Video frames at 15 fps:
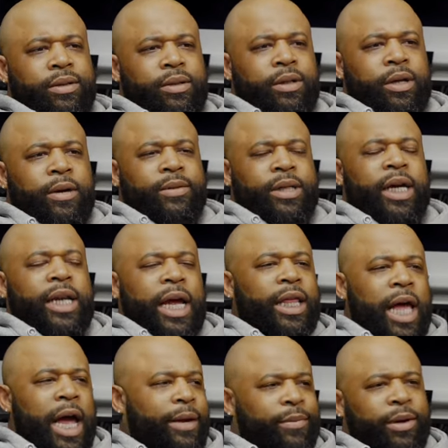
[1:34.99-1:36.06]
You know what I'm saying? They
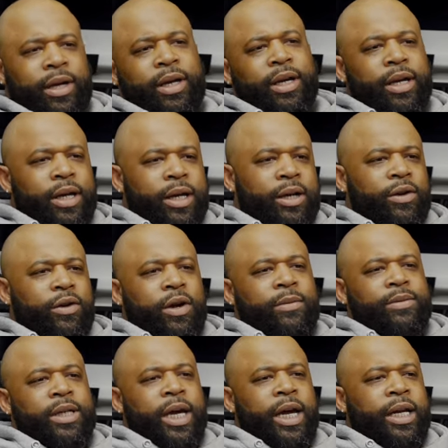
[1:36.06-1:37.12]
like me. You know what I'm
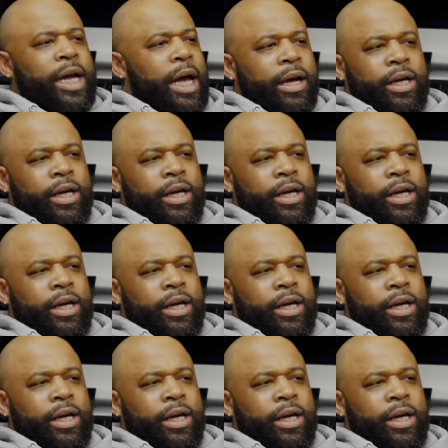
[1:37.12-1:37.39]
saying?